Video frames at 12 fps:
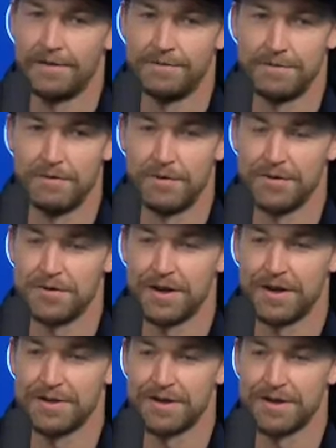Well, first
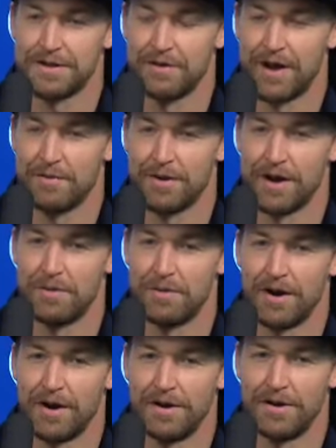thing, get the family up
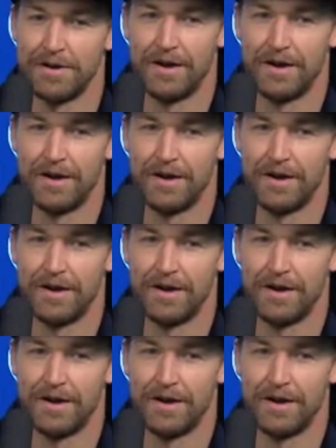here.